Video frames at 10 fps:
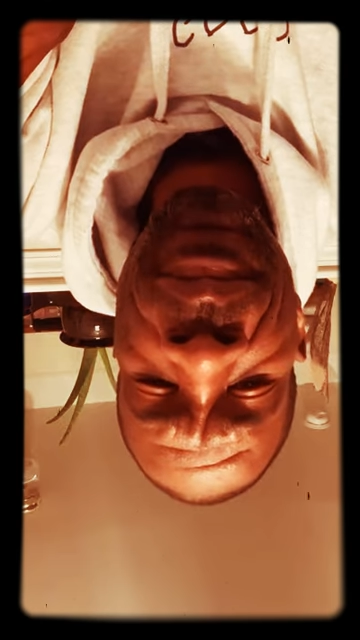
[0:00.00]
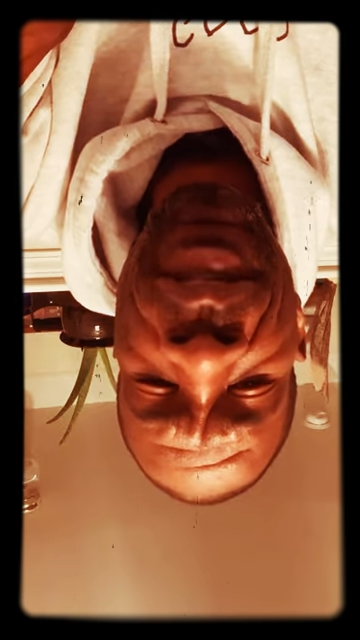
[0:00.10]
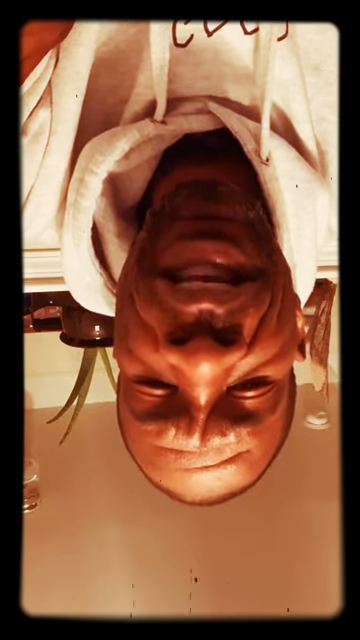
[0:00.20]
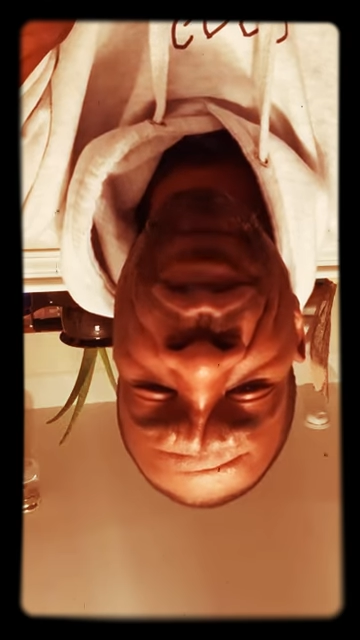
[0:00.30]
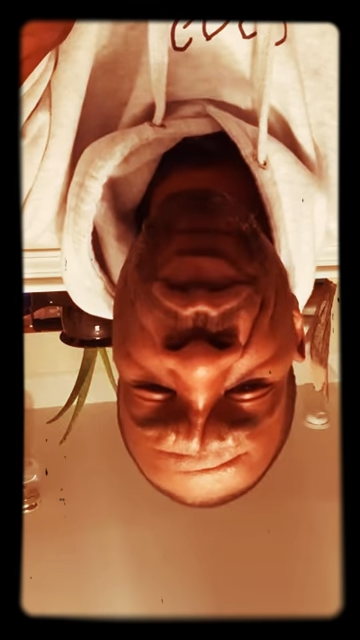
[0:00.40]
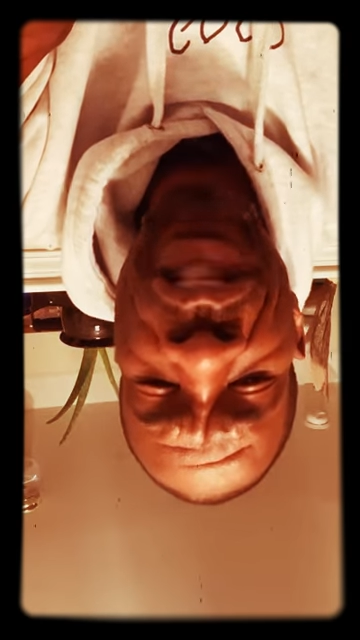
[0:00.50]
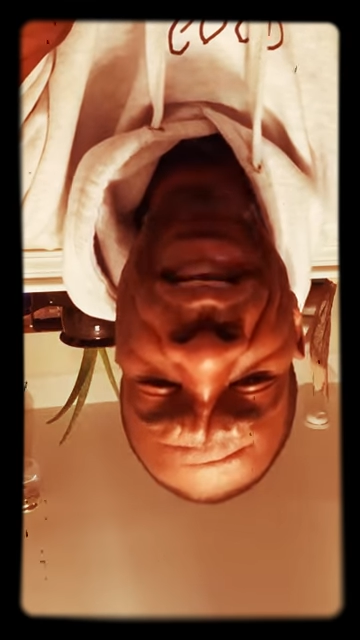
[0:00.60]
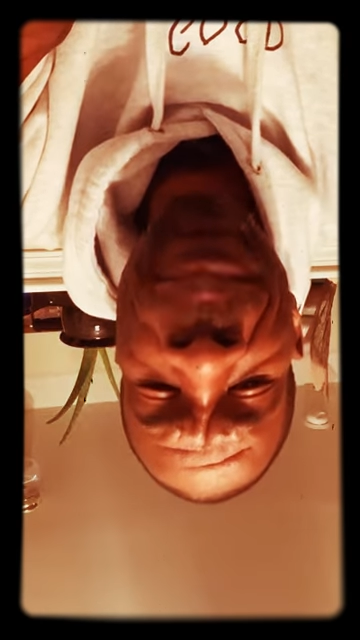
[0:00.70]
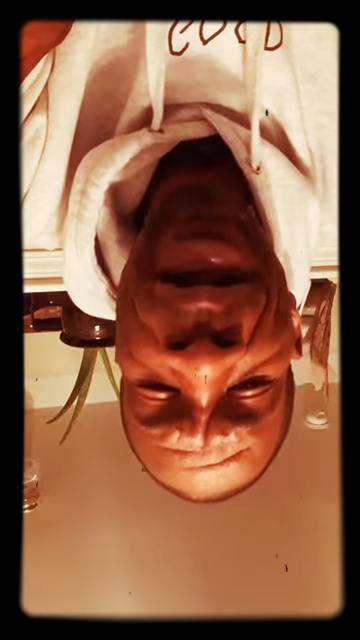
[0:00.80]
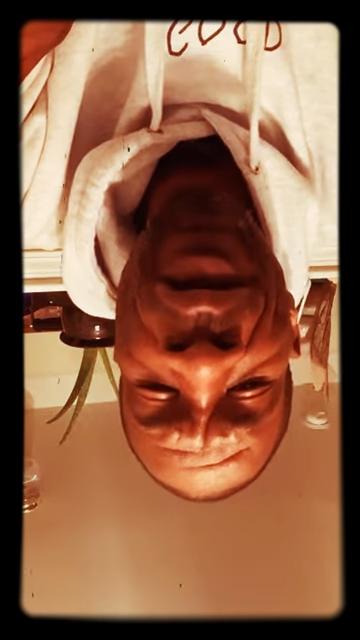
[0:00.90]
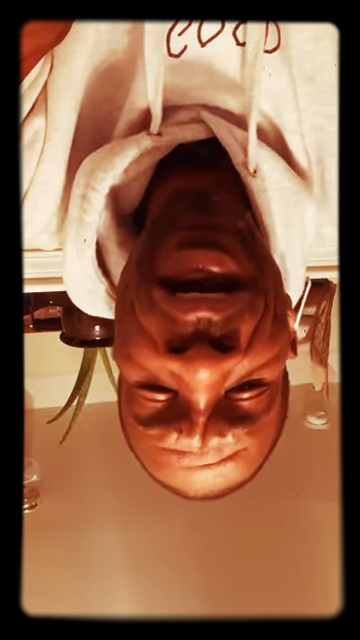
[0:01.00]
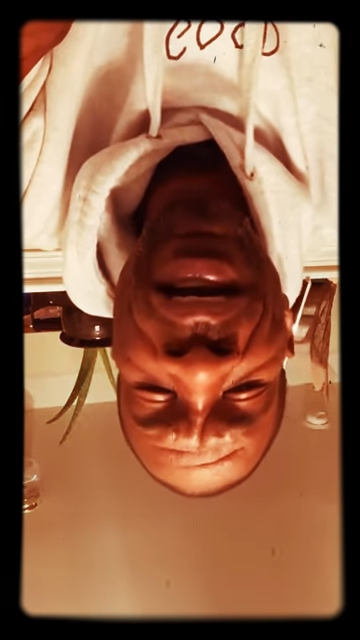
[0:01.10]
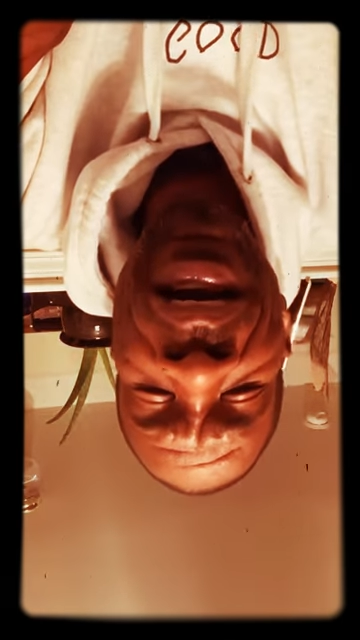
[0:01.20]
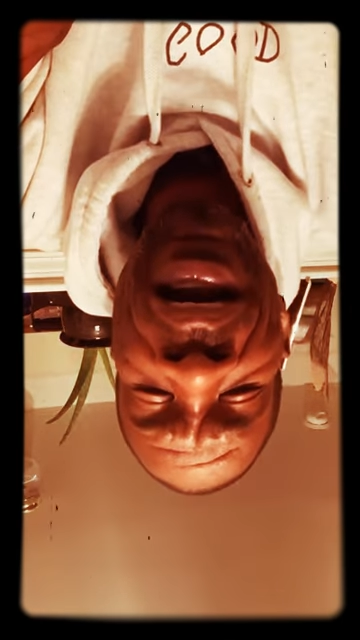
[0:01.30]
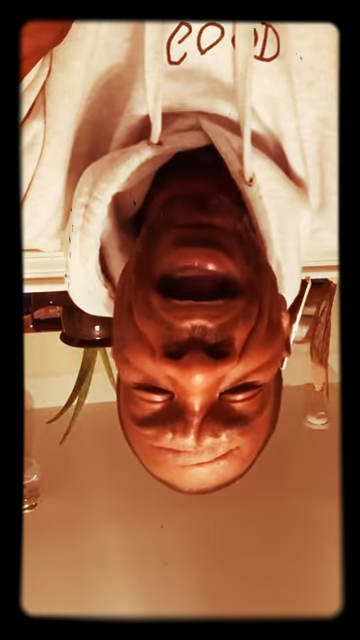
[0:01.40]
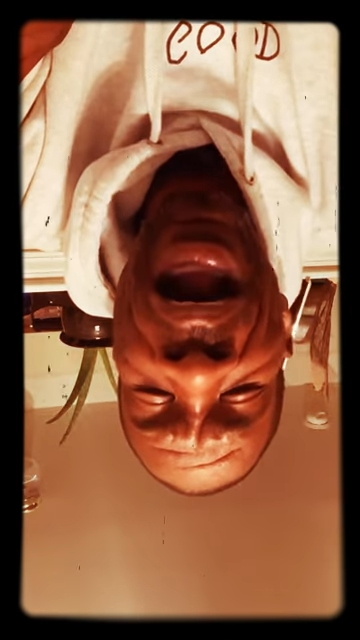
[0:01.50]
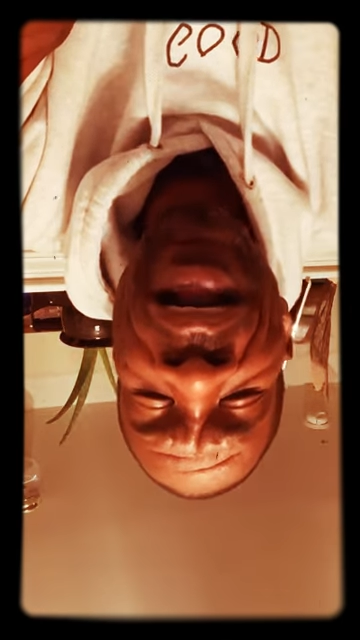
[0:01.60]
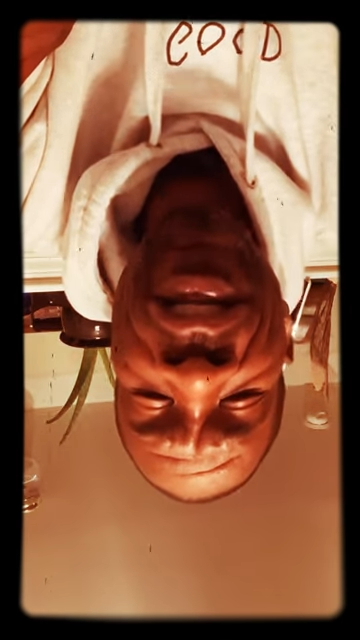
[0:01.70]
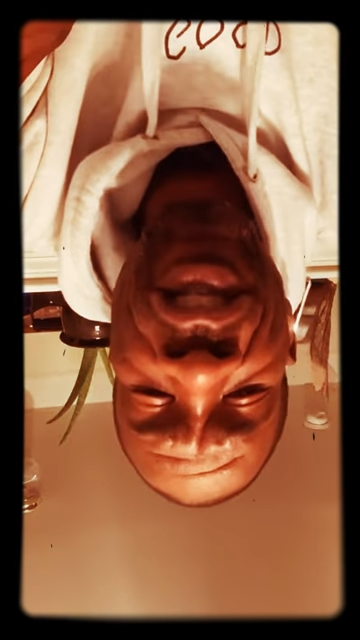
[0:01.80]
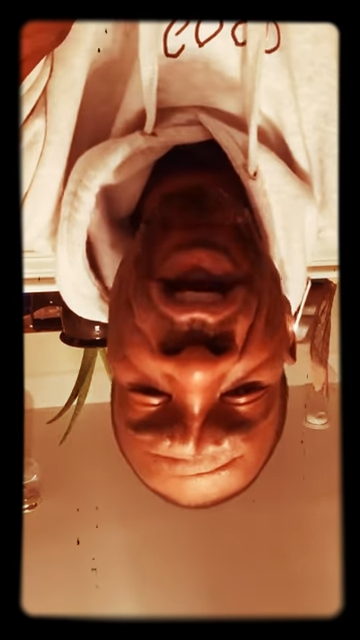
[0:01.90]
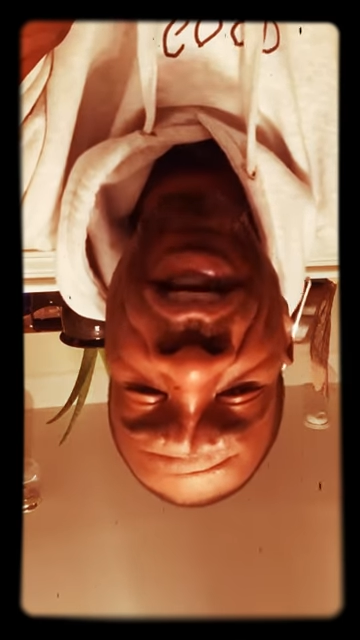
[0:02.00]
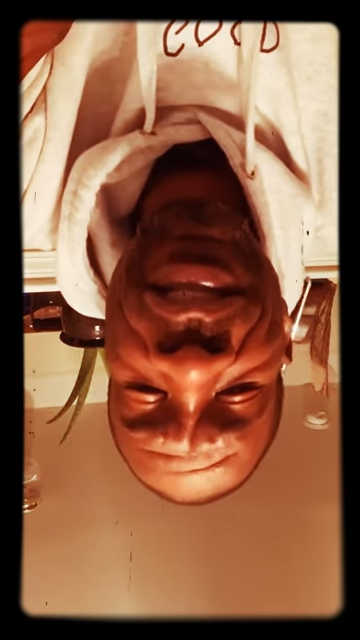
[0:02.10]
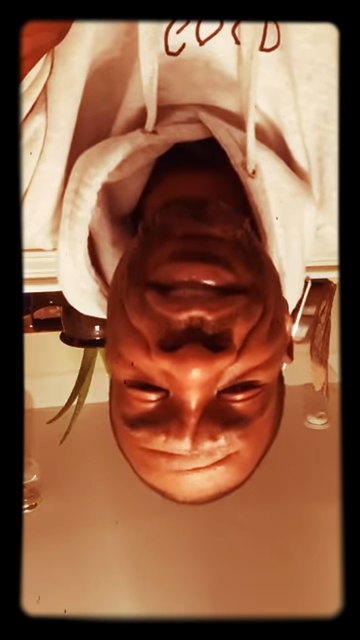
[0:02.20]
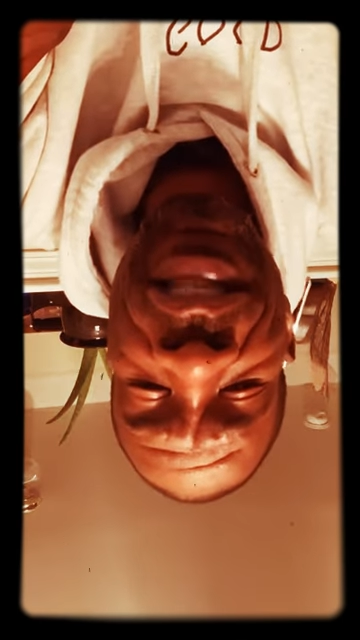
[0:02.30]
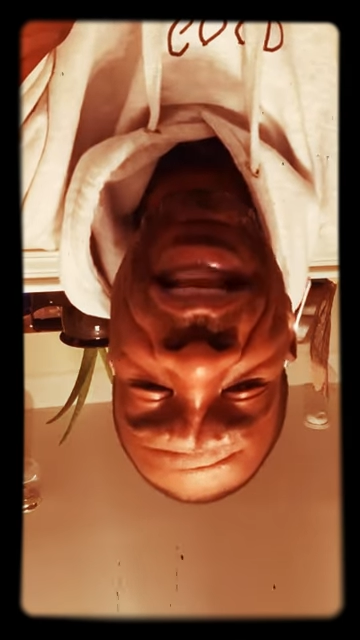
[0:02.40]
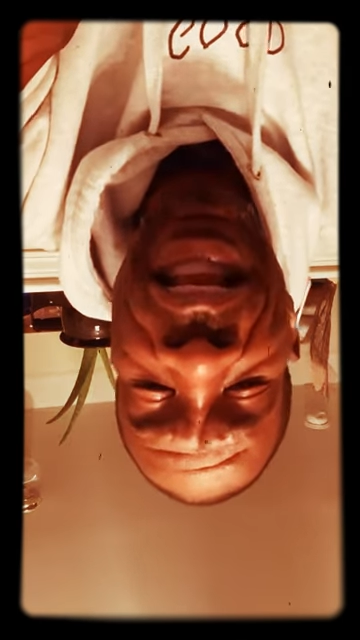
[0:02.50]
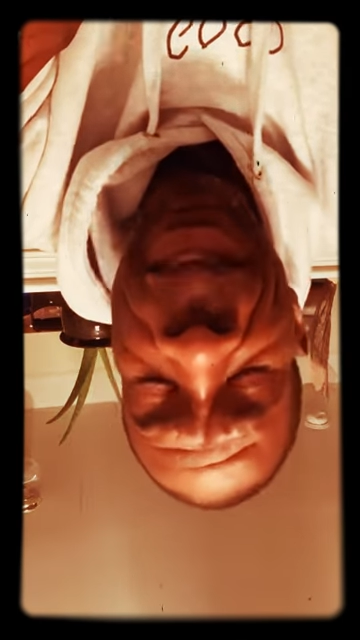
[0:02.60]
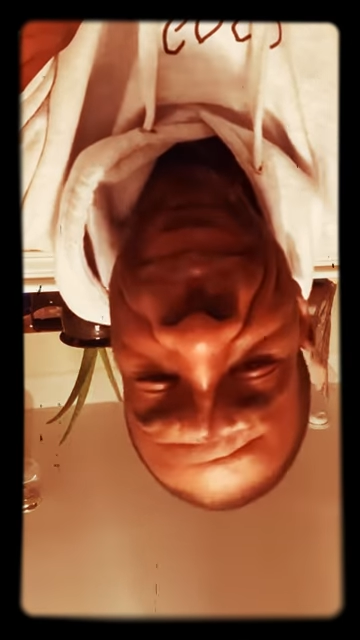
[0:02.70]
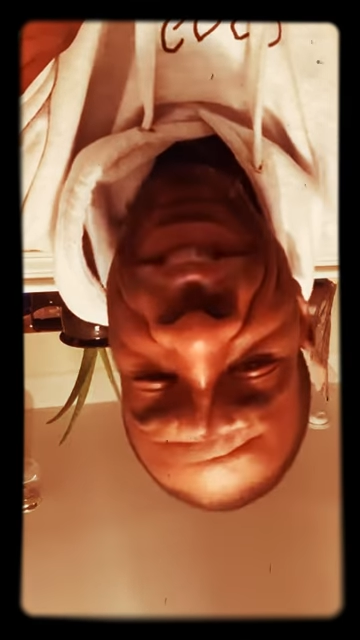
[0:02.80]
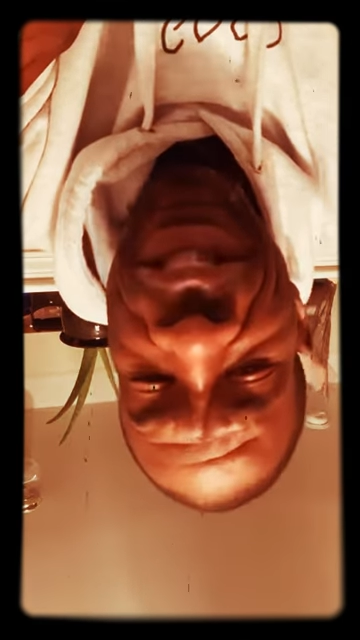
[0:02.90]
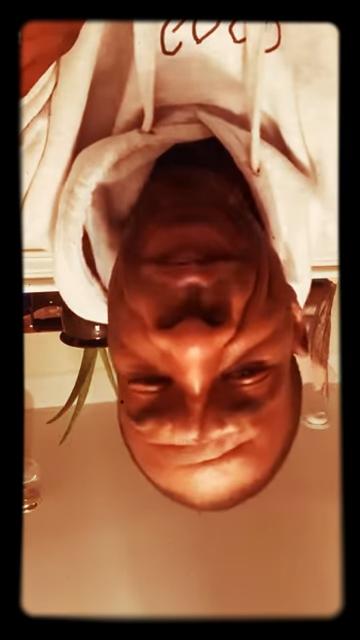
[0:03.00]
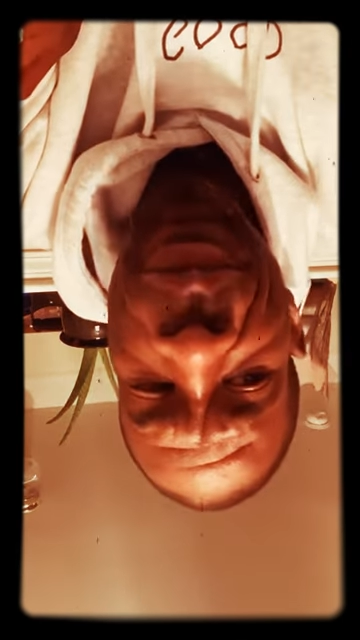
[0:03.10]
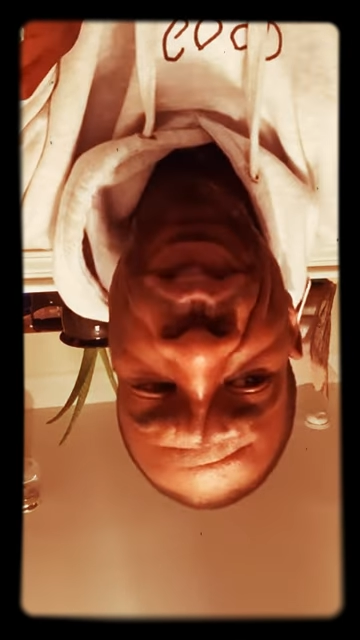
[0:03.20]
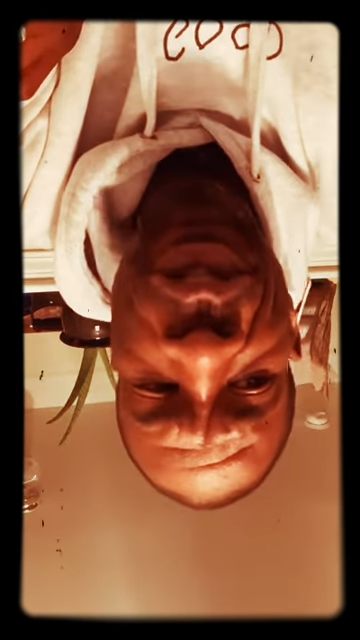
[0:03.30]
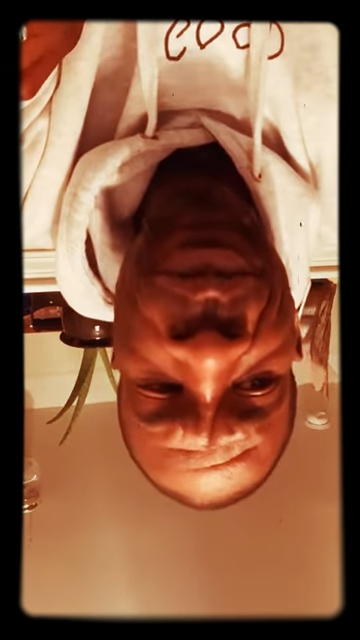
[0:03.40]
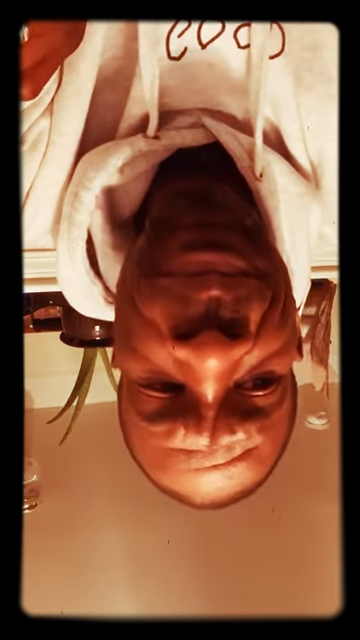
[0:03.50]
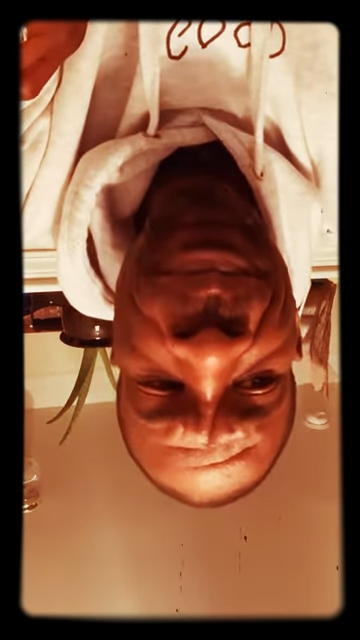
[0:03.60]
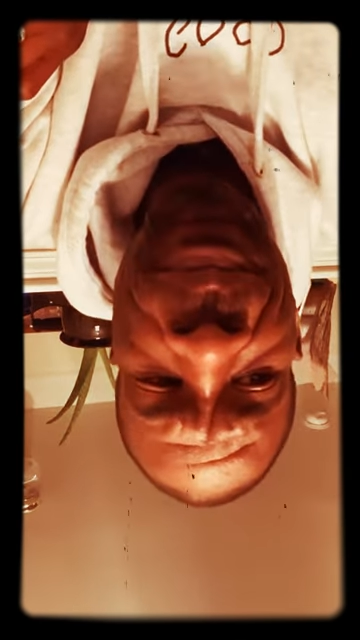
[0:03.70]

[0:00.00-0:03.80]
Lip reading: if you think about higher thoughts, and I'm going to share with you